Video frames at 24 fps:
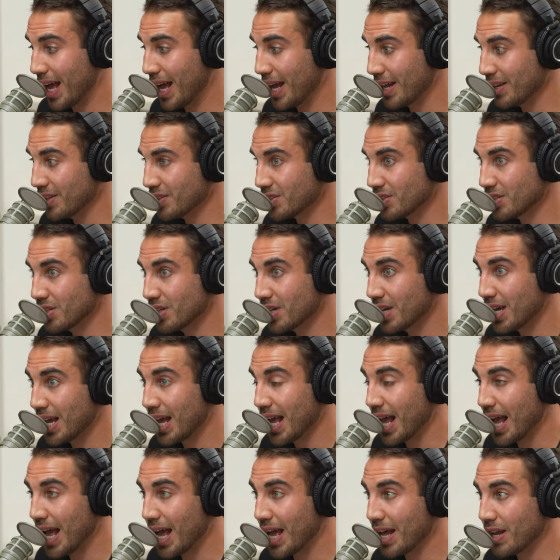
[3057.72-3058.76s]
And
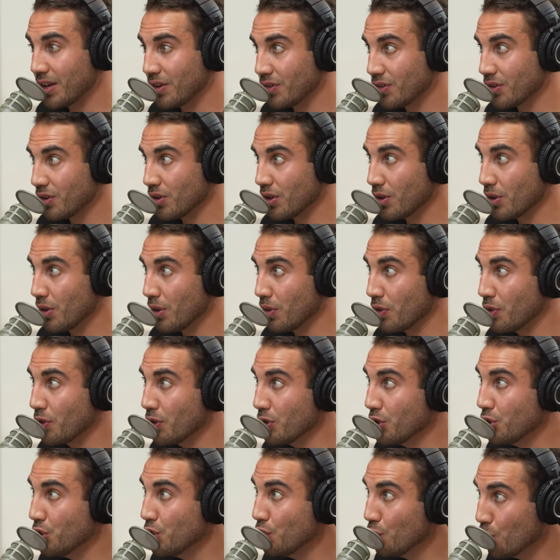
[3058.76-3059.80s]
and
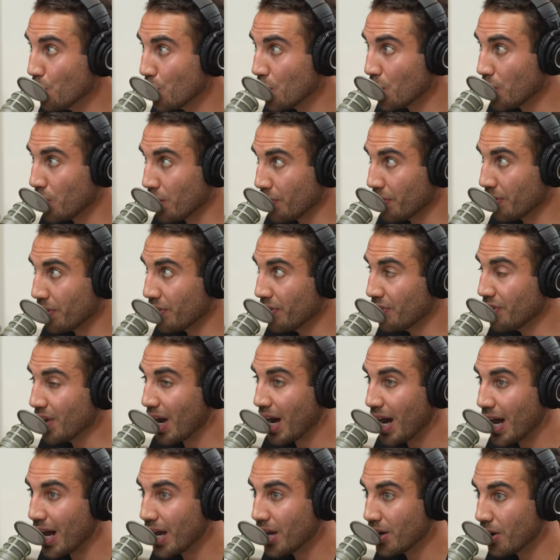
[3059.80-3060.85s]
you will
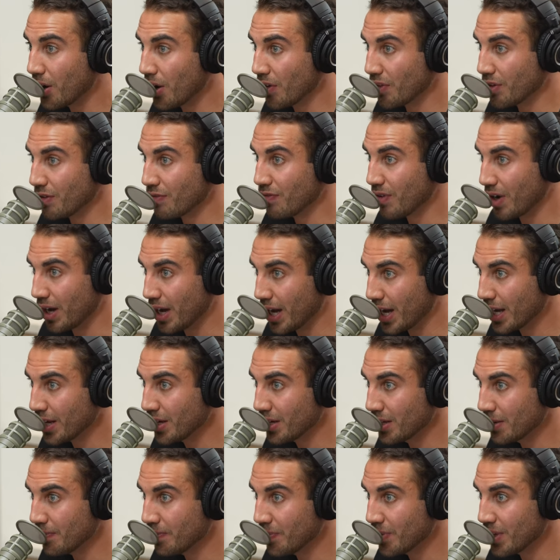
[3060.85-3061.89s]
die on the
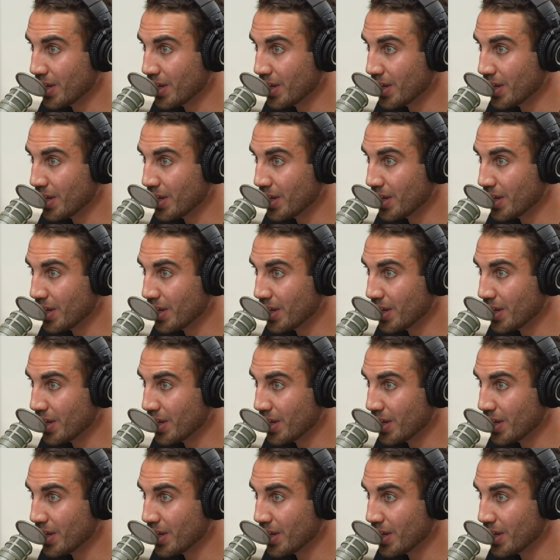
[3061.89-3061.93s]
vine